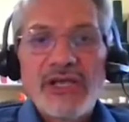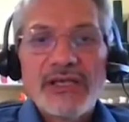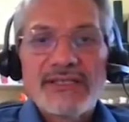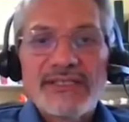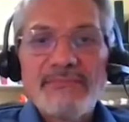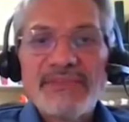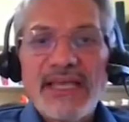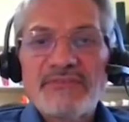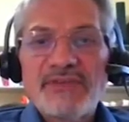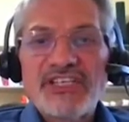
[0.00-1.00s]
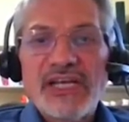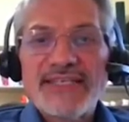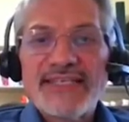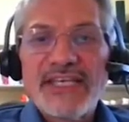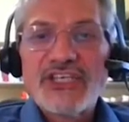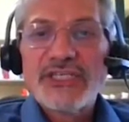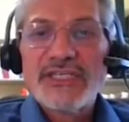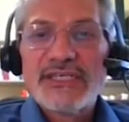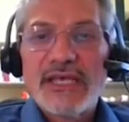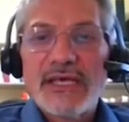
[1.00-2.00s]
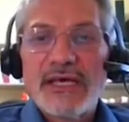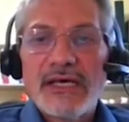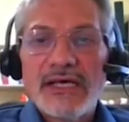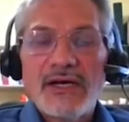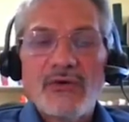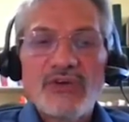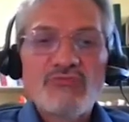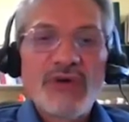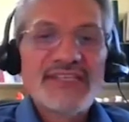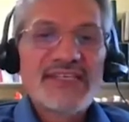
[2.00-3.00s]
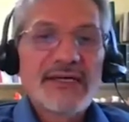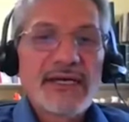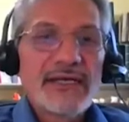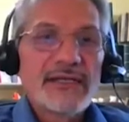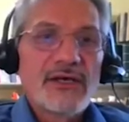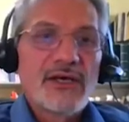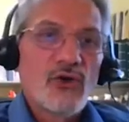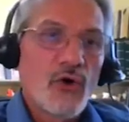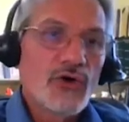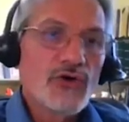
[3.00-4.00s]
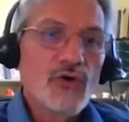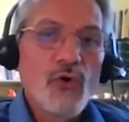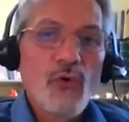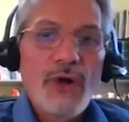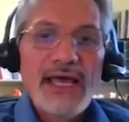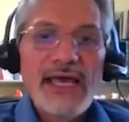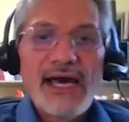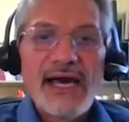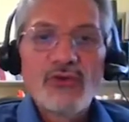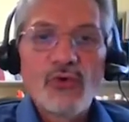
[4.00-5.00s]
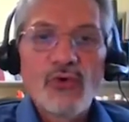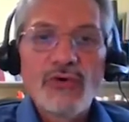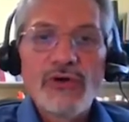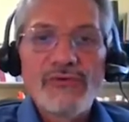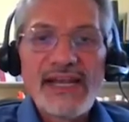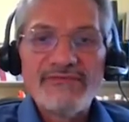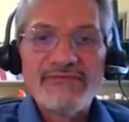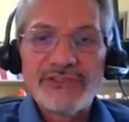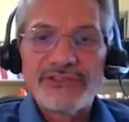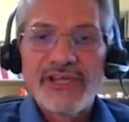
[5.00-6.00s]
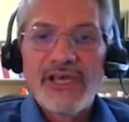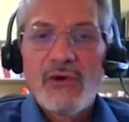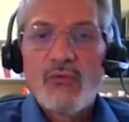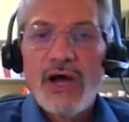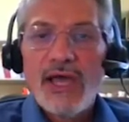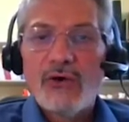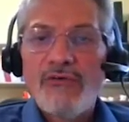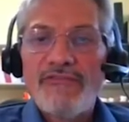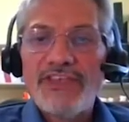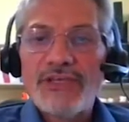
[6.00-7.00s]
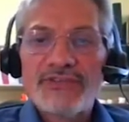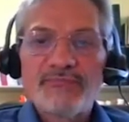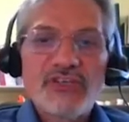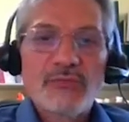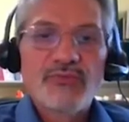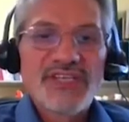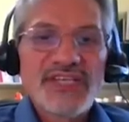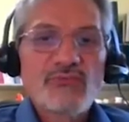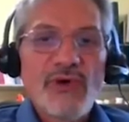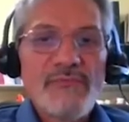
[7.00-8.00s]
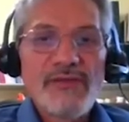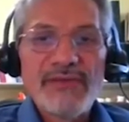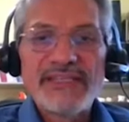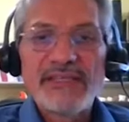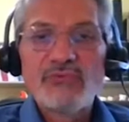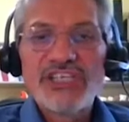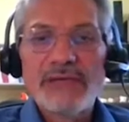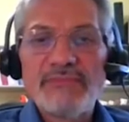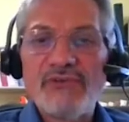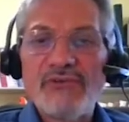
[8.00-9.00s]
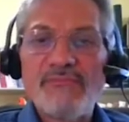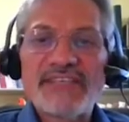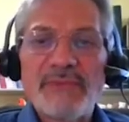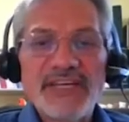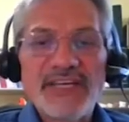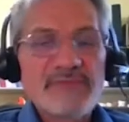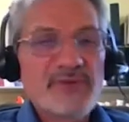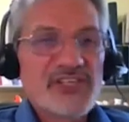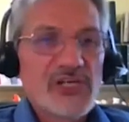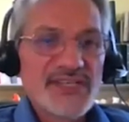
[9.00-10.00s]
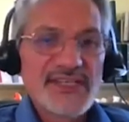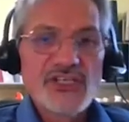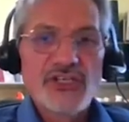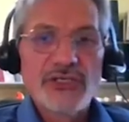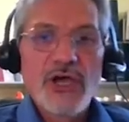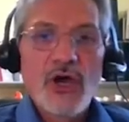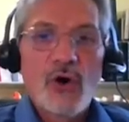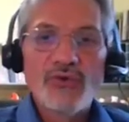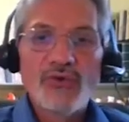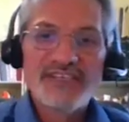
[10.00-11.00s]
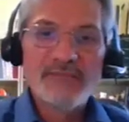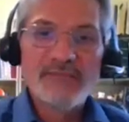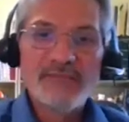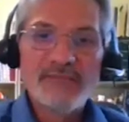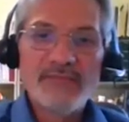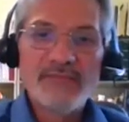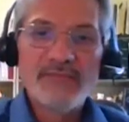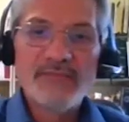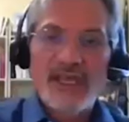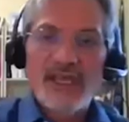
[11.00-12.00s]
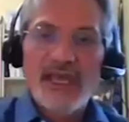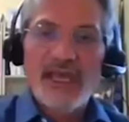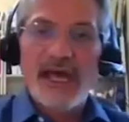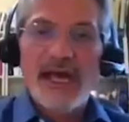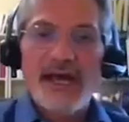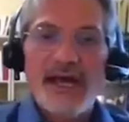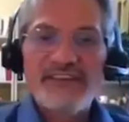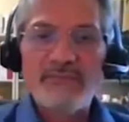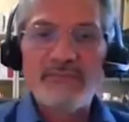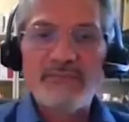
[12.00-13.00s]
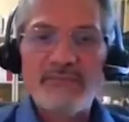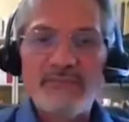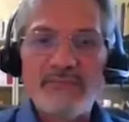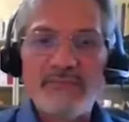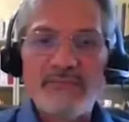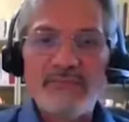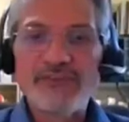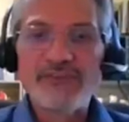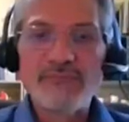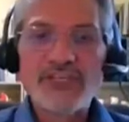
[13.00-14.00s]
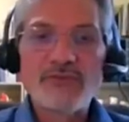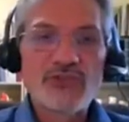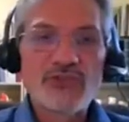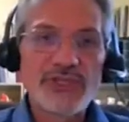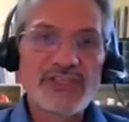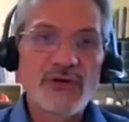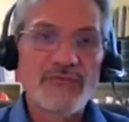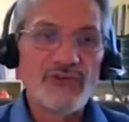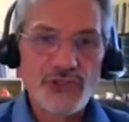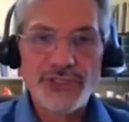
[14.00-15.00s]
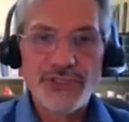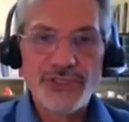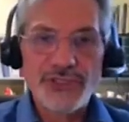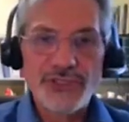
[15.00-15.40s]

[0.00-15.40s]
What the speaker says: Sometimes specializations which were designed long ago are no longer relevant, while over the years, special processes were implemented which can be replaced by specialization or similar processes. I have in mind, for instance, the measurement unit conversions,